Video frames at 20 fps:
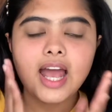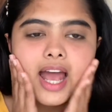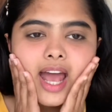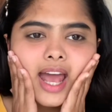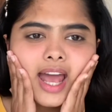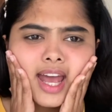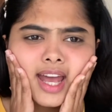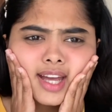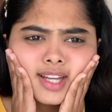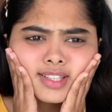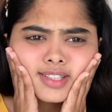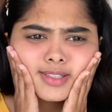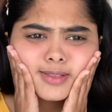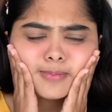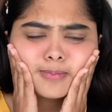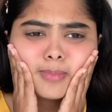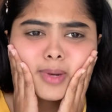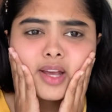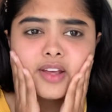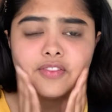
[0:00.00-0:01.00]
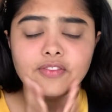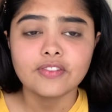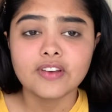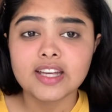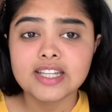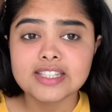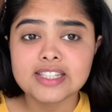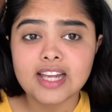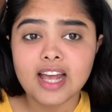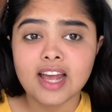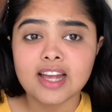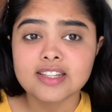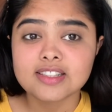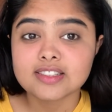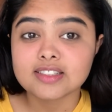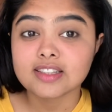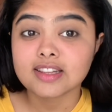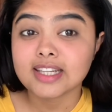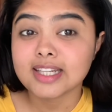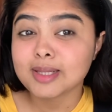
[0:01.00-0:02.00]
As my face
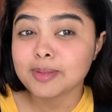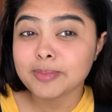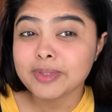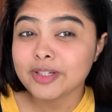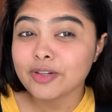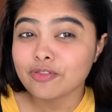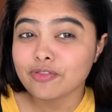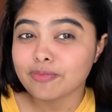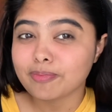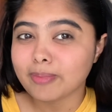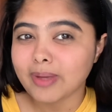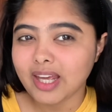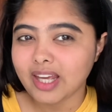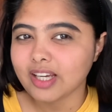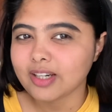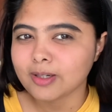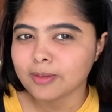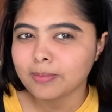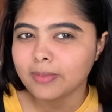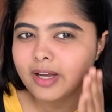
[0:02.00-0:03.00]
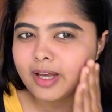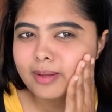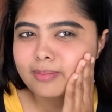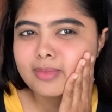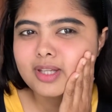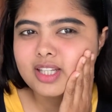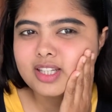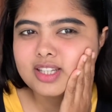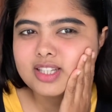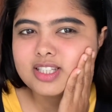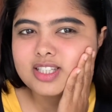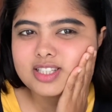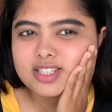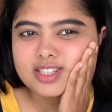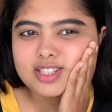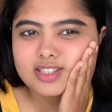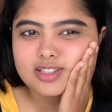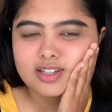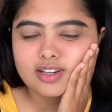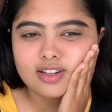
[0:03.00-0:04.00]
has a little bit of makeup, I mean
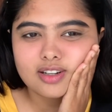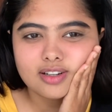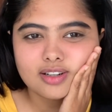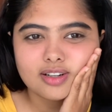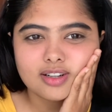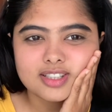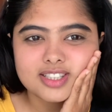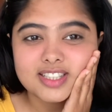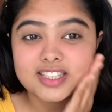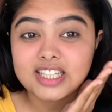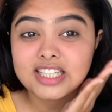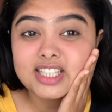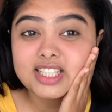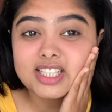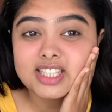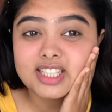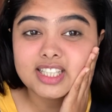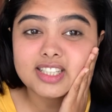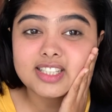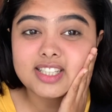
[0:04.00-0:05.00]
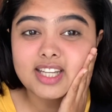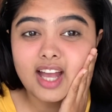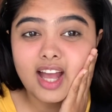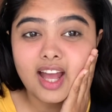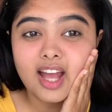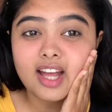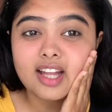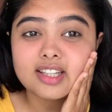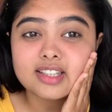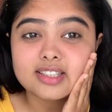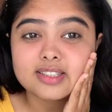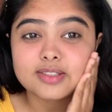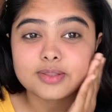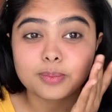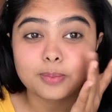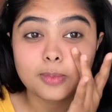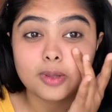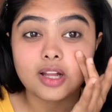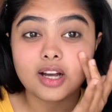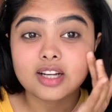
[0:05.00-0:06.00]
just skin tint
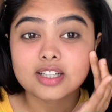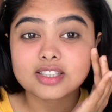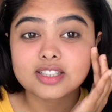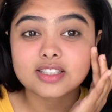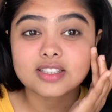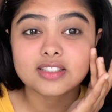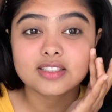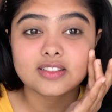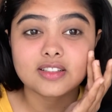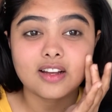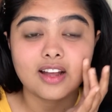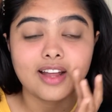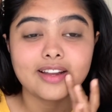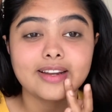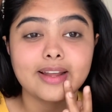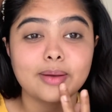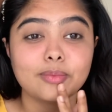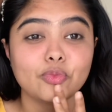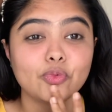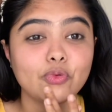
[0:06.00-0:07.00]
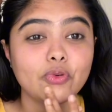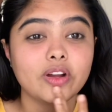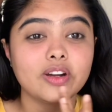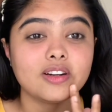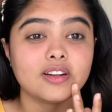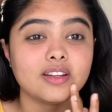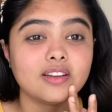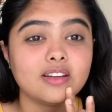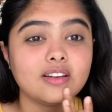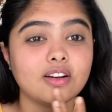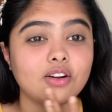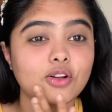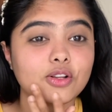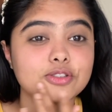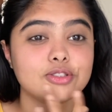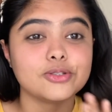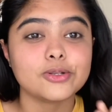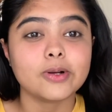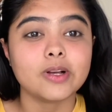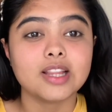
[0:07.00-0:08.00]
and blush, and I'm wearing
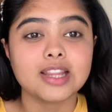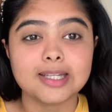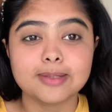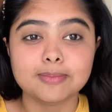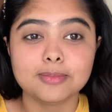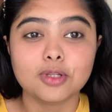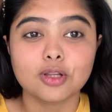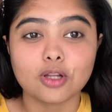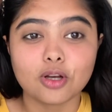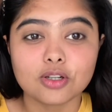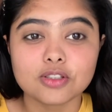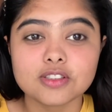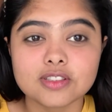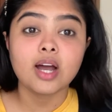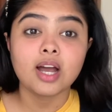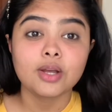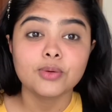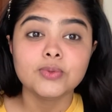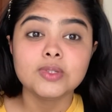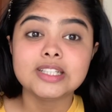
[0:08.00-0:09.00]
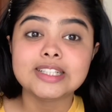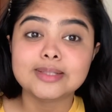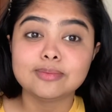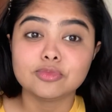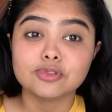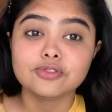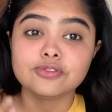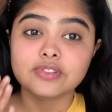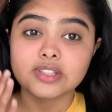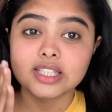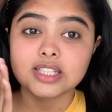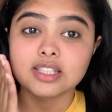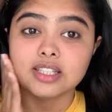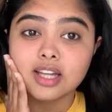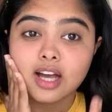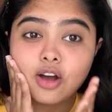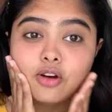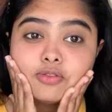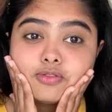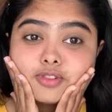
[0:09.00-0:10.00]
also a lip gloss, I will remove it
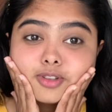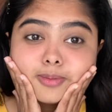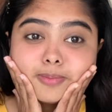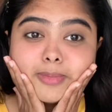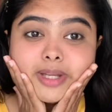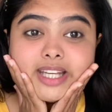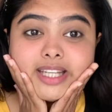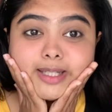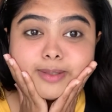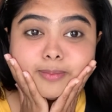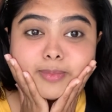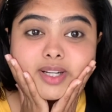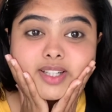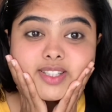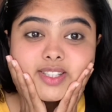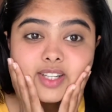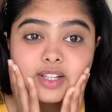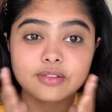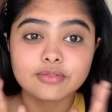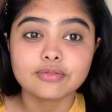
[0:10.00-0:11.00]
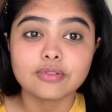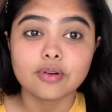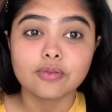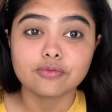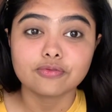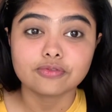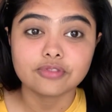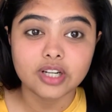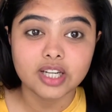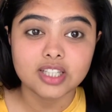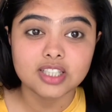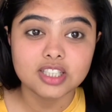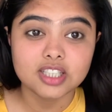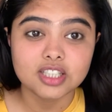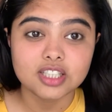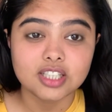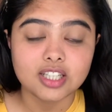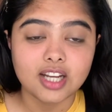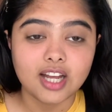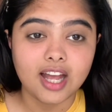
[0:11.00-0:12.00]
now for making myself
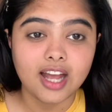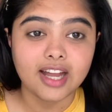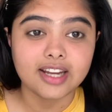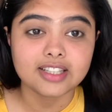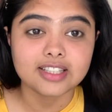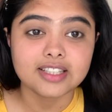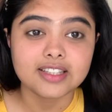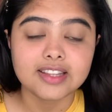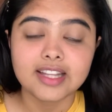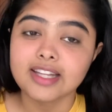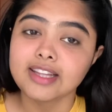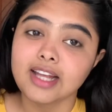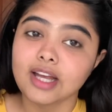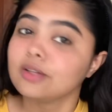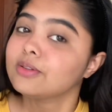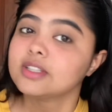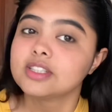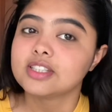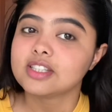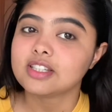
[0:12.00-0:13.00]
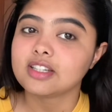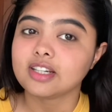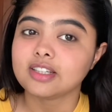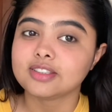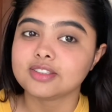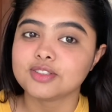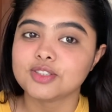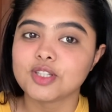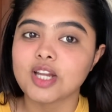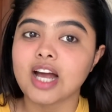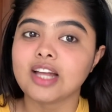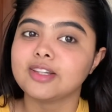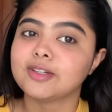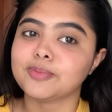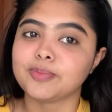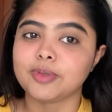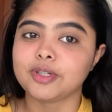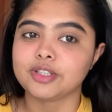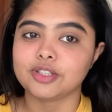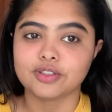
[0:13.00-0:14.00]
fresh, and then I will start other
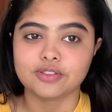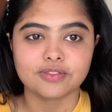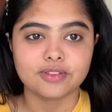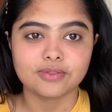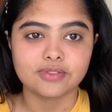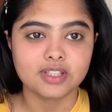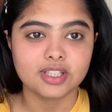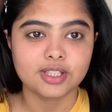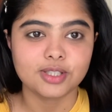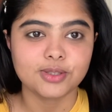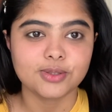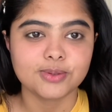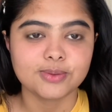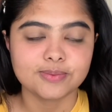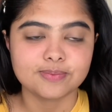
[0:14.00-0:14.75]
part of the video.